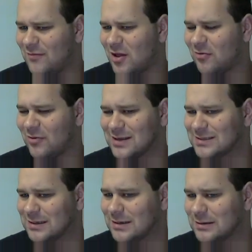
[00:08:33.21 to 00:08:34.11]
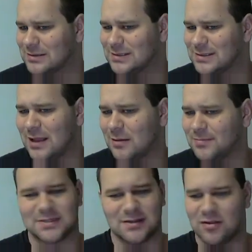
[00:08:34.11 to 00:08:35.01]
a lot of wrestling. His stand-up
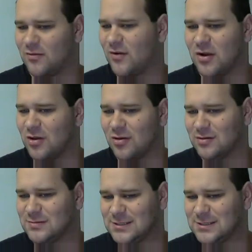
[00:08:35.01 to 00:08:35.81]
doesn't look very good.